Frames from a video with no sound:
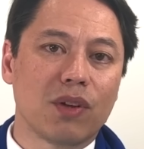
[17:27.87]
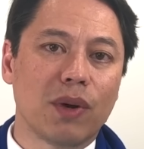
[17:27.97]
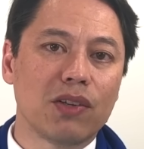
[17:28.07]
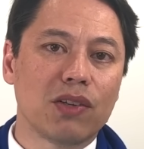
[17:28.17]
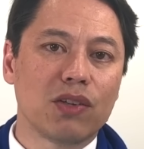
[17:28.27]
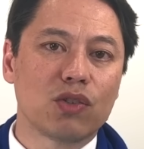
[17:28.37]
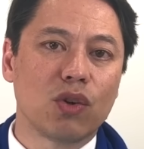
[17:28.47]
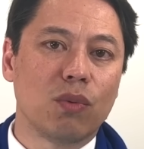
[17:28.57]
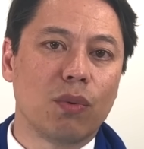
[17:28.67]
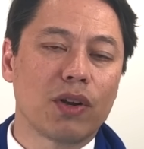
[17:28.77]
right?
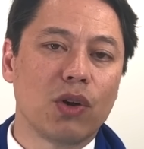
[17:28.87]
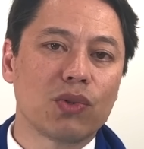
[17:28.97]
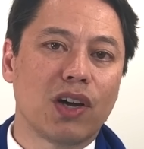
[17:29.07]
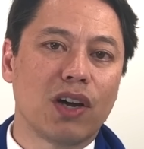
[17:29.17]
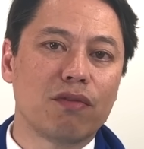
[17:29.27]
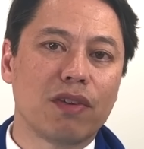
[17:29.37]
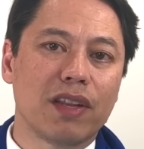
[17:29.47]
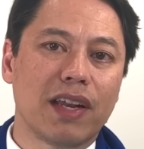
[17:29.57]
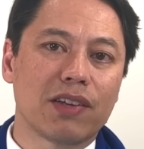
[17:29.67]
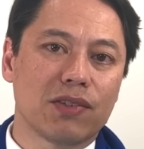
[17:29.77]
So what goes on for the
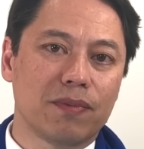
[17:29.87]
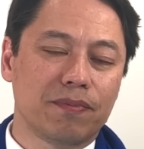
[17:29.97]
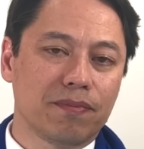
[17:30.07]
next